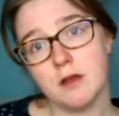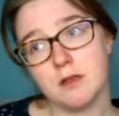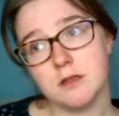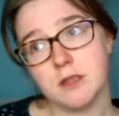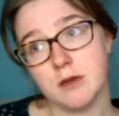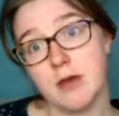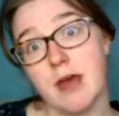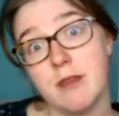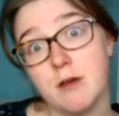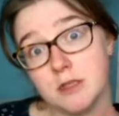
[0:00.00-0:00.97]
yeah,
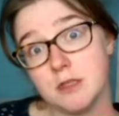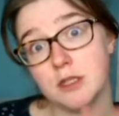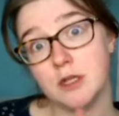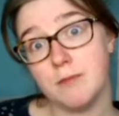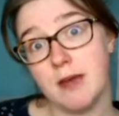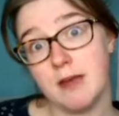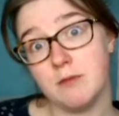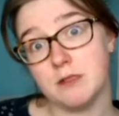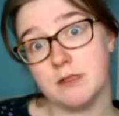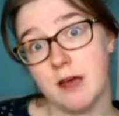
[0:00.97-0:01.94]
those are the 2 main
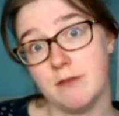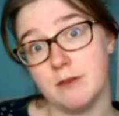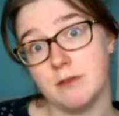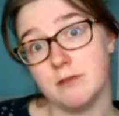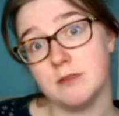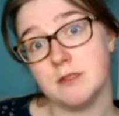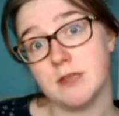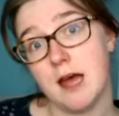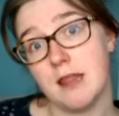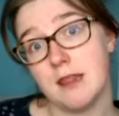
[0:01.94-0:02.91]
ones that I've used,
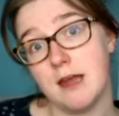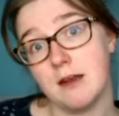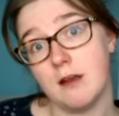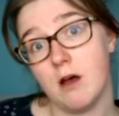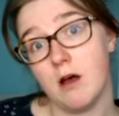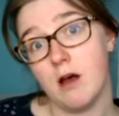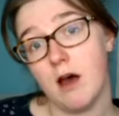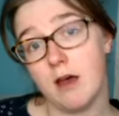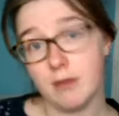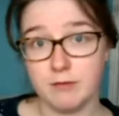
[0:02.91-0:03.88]
and then
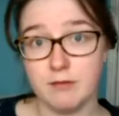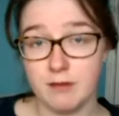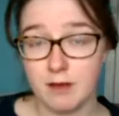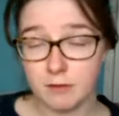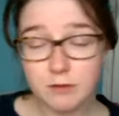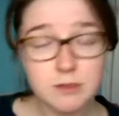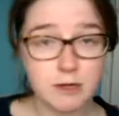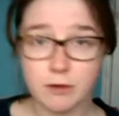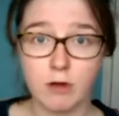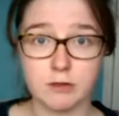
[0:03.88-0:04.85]
I've also
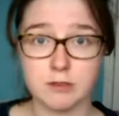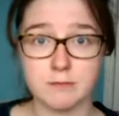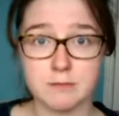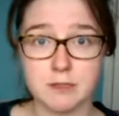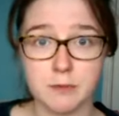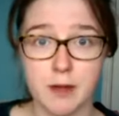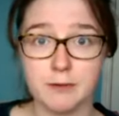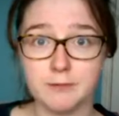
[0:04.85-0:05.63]
condoms as well.